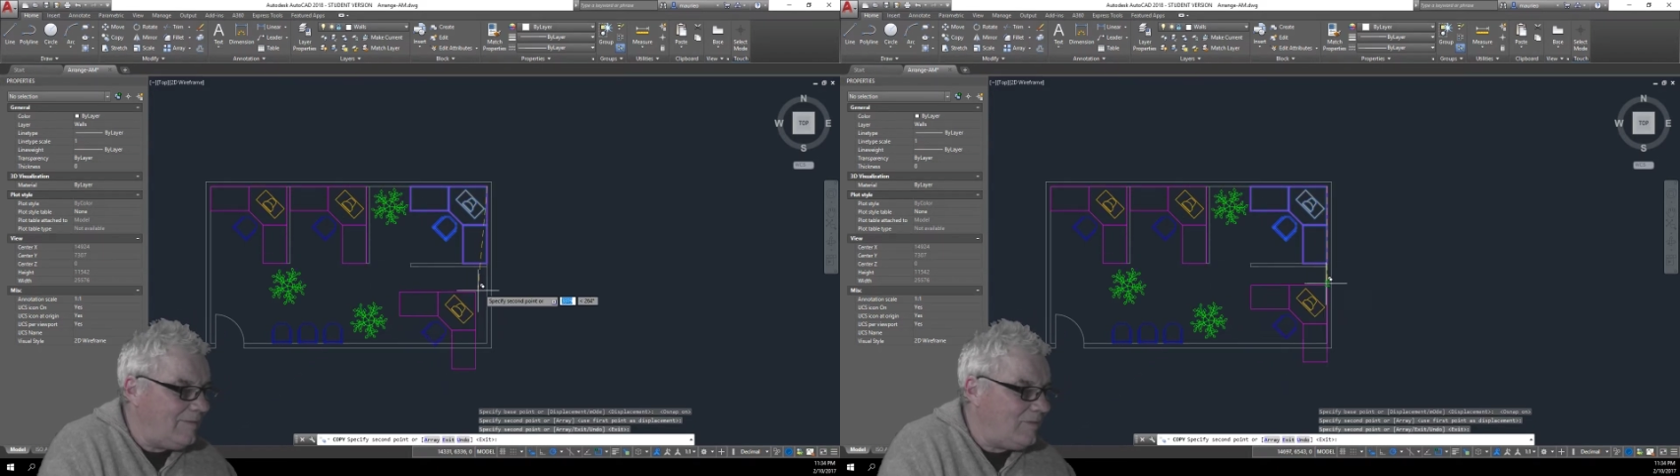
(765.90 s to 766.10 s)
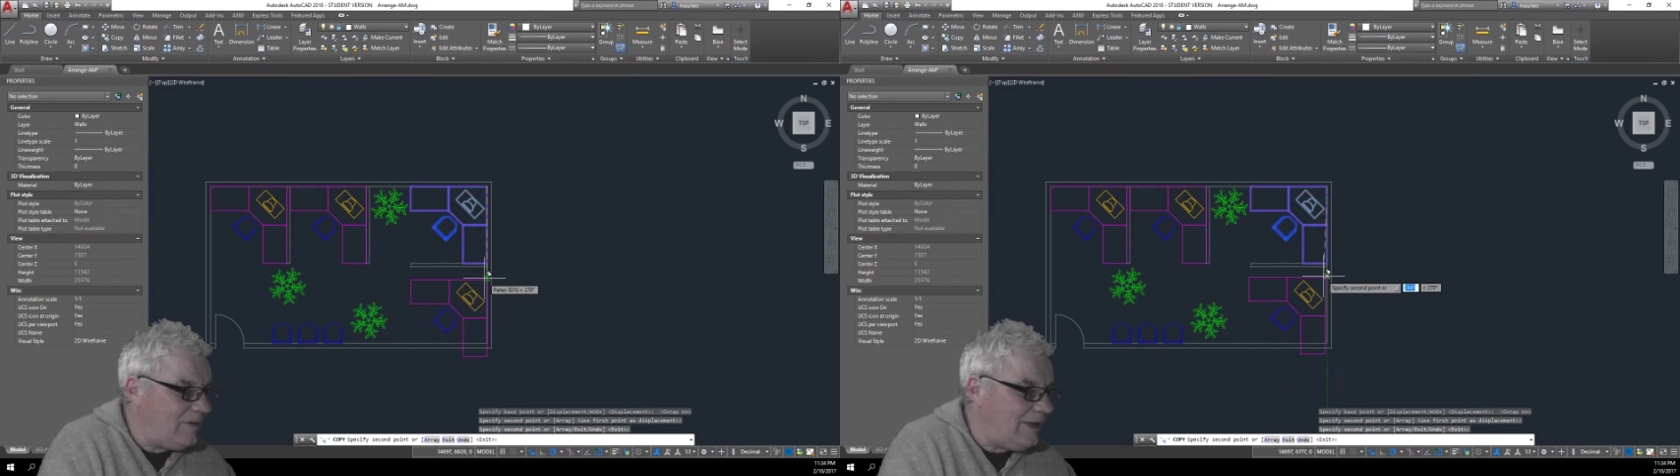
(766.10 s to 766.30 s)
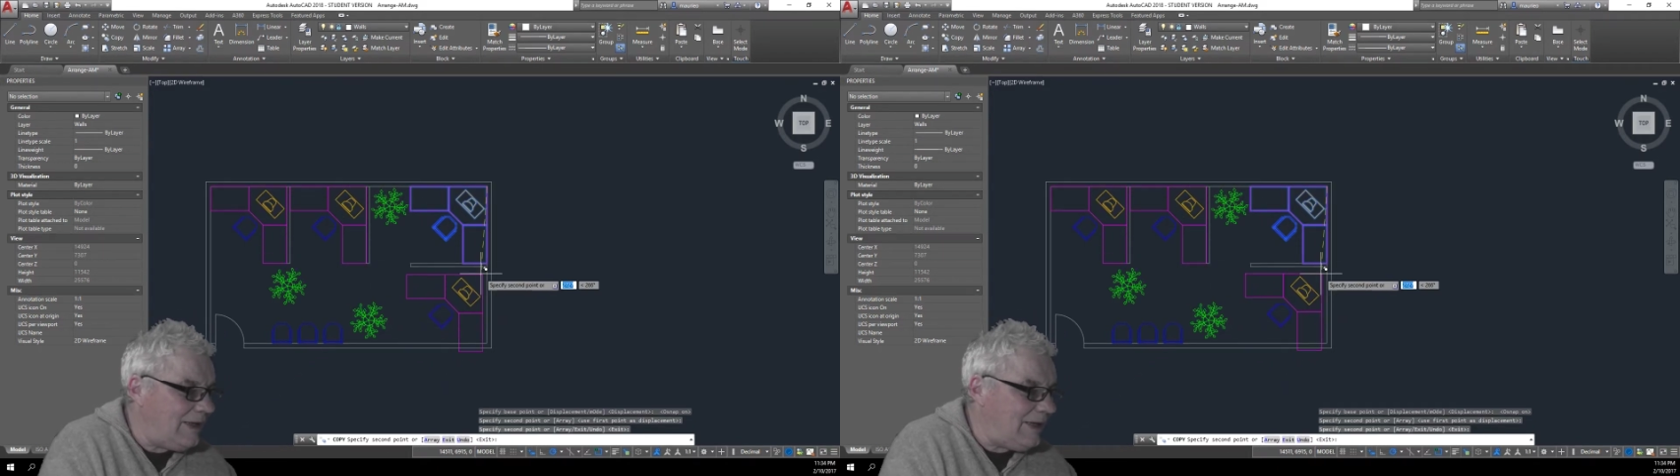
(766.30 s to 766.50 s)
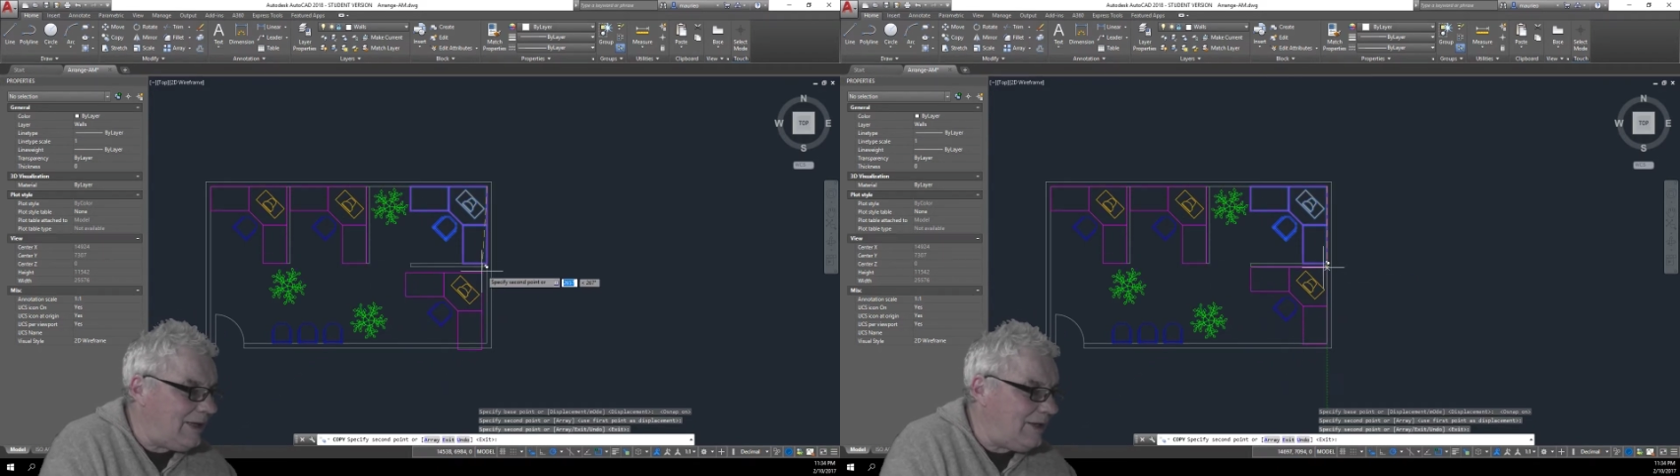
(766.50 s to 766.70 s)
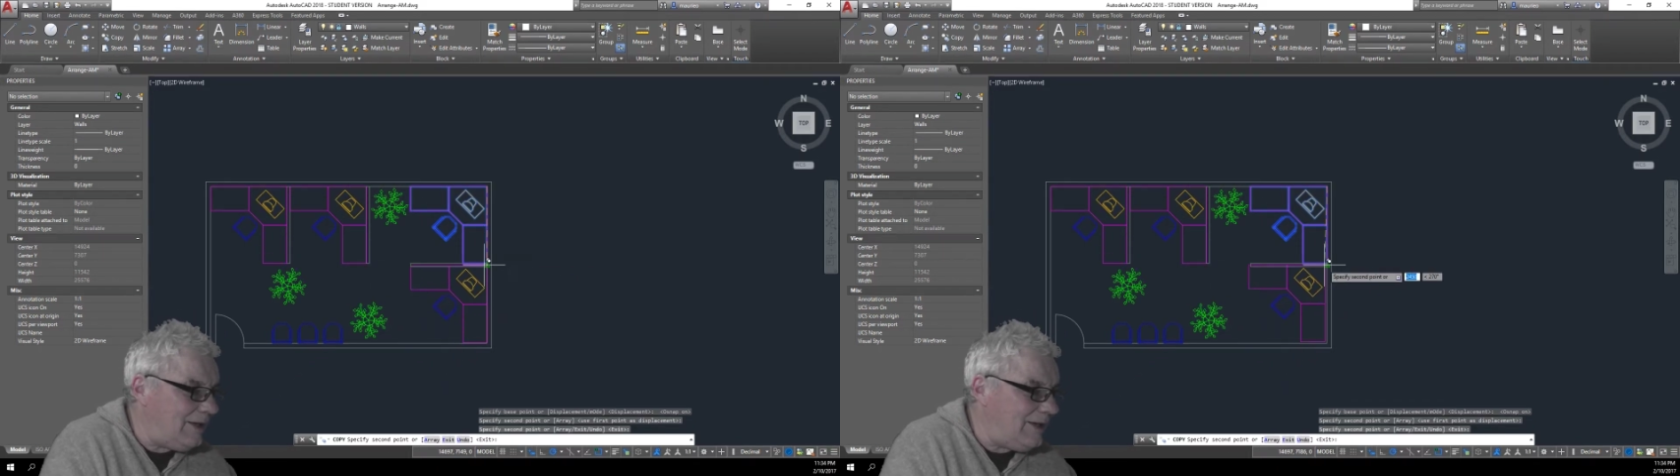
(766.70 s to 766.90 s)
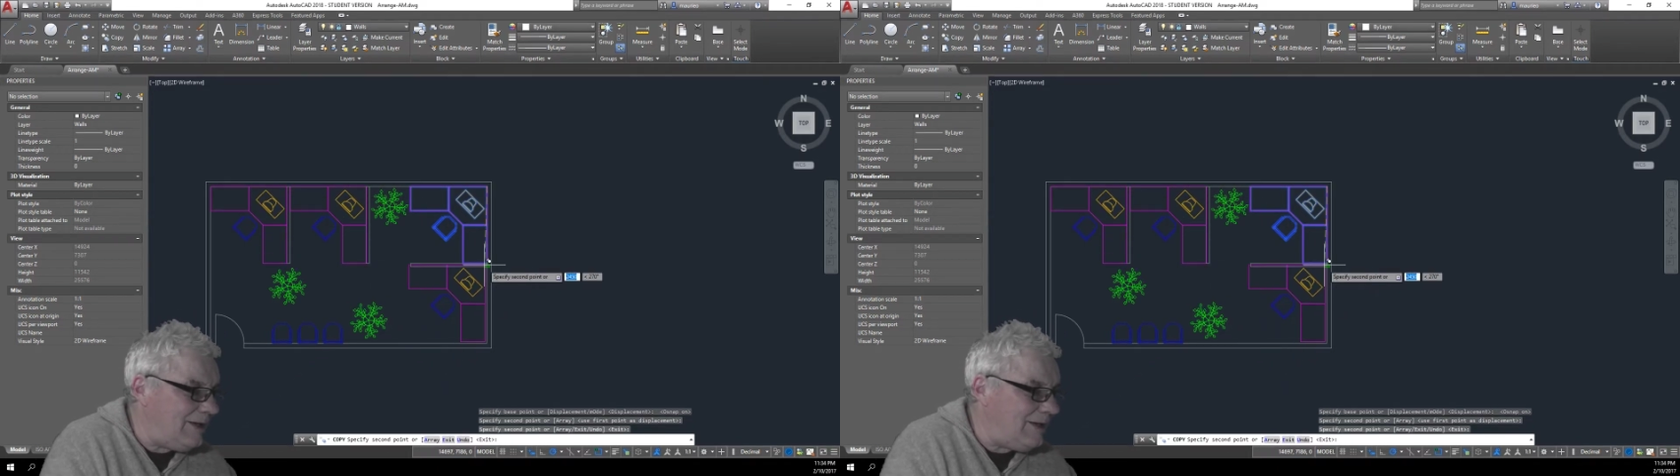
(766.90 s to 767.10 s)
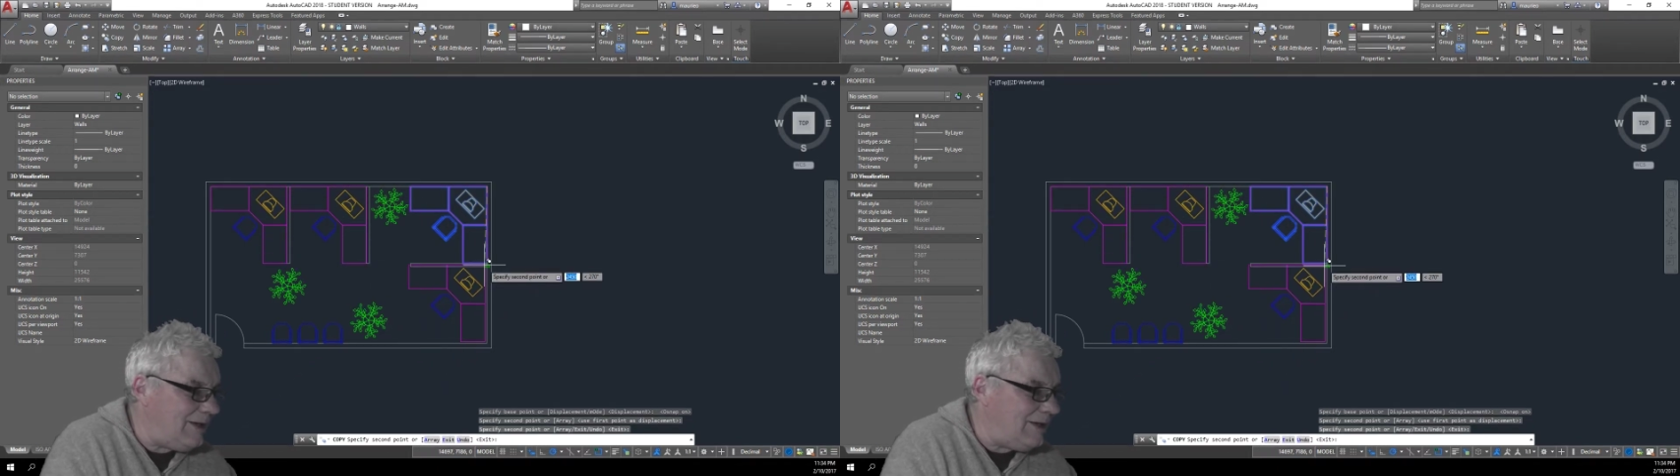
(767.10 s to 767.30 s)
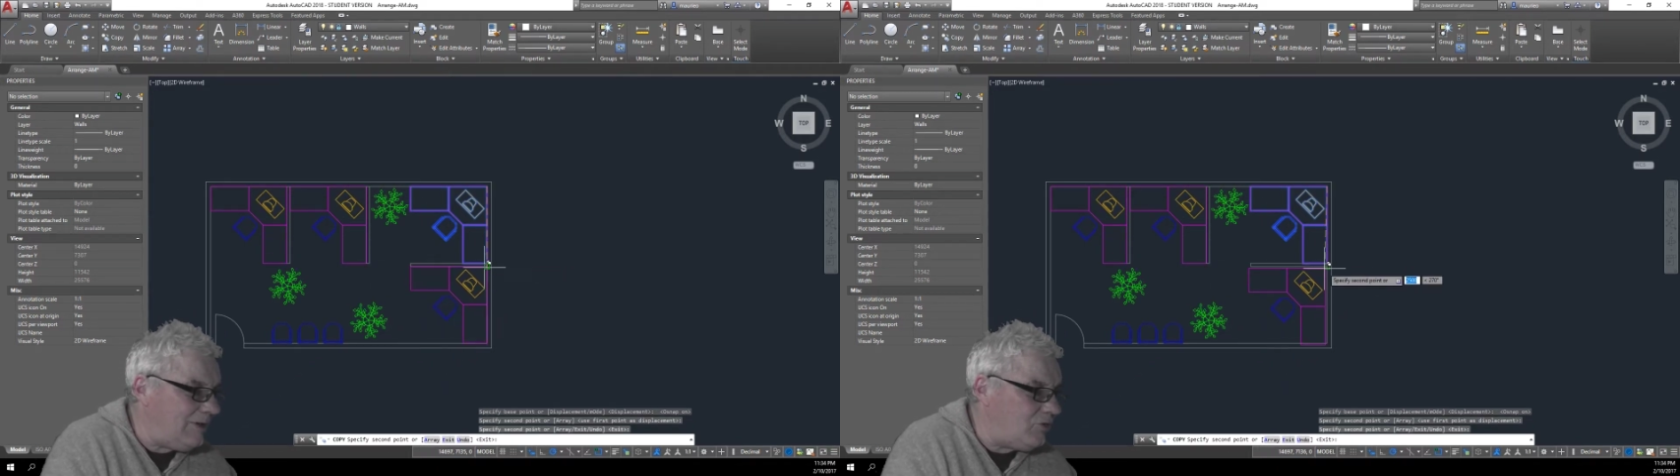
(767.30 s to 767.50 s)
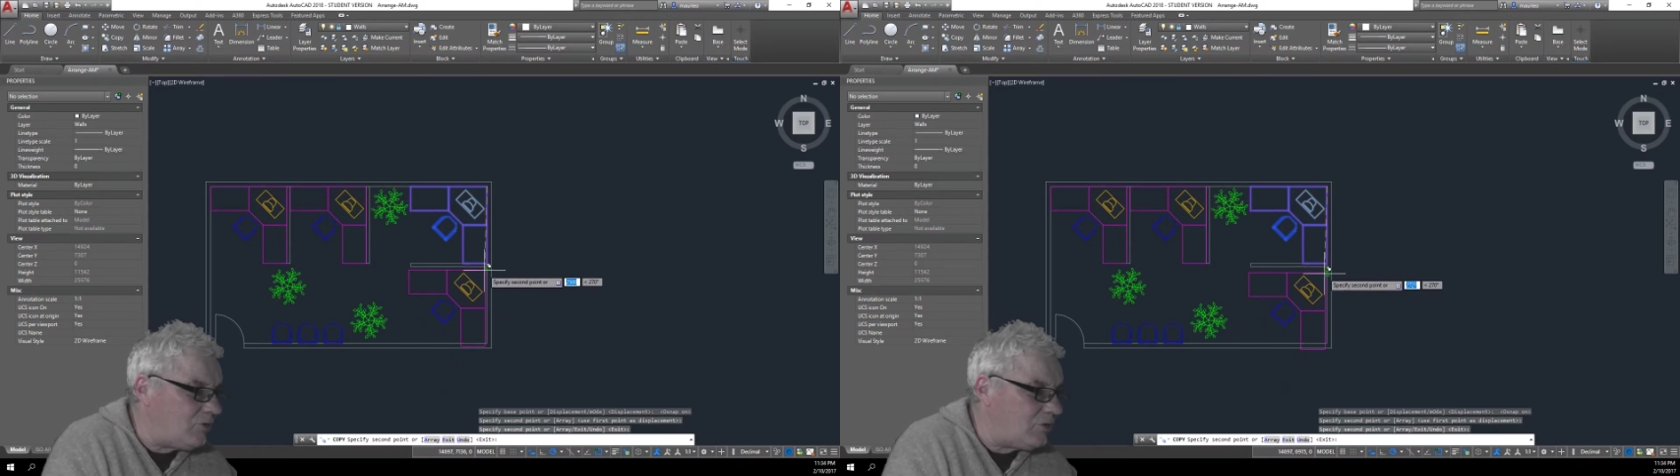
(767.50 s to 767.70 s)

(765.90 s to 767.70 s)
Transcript: and